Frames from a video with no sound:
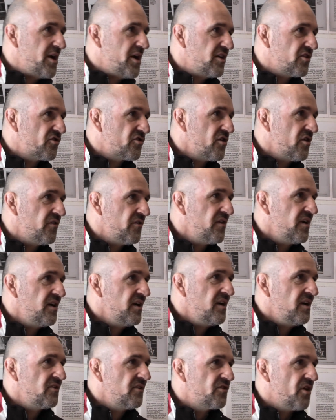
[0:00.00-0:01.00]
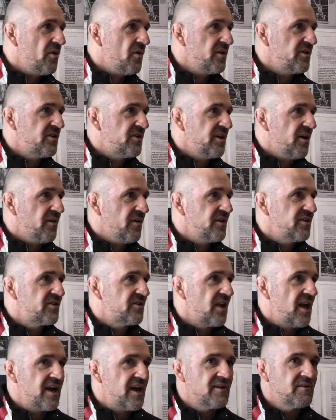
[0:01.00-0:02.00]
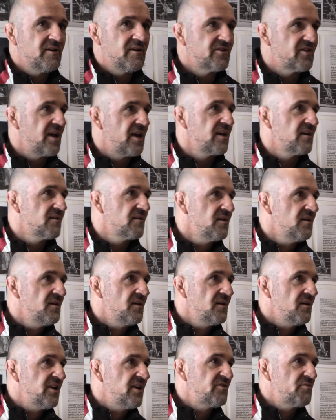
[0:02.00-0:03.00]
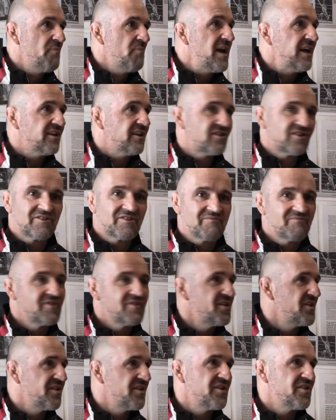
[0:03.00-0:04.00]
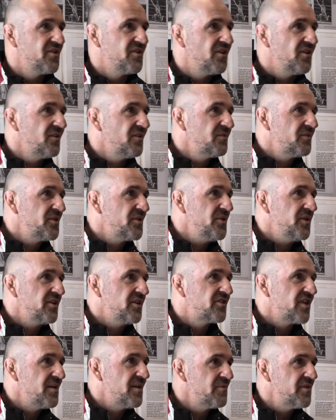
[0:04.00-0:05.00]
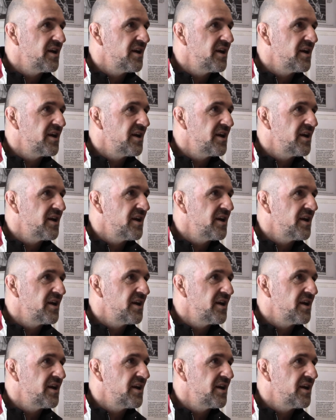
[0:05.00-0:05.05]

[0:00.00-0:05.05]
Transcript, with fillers: bit of the stuff. So it's you know, it's like it's like. It's mates. You're all doing the same